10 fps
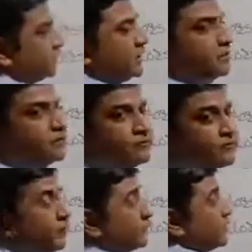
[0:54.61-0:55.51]
Well,
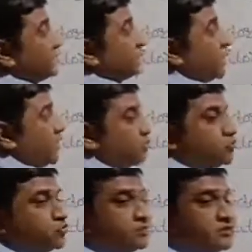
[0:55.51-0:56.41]
how
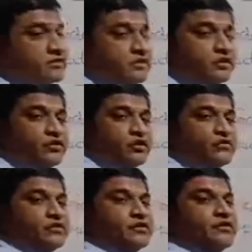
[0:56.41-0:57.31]
to check that you have
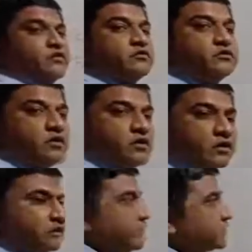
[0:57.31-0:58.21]
find out all
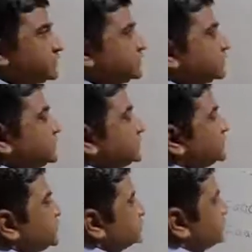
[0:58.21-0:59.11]
the factors
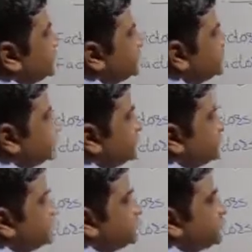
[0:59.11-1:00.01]
is you take
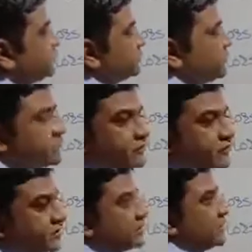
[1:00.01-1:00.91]
first number, first
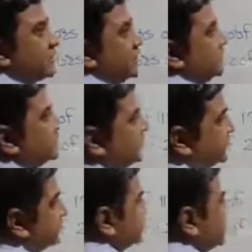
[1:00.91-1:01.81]
factor and last
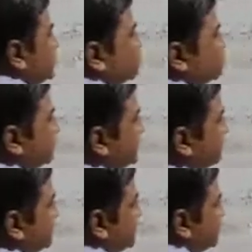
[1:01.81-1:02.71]
factor. You
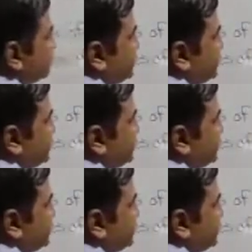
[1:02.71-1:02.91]
multiply them.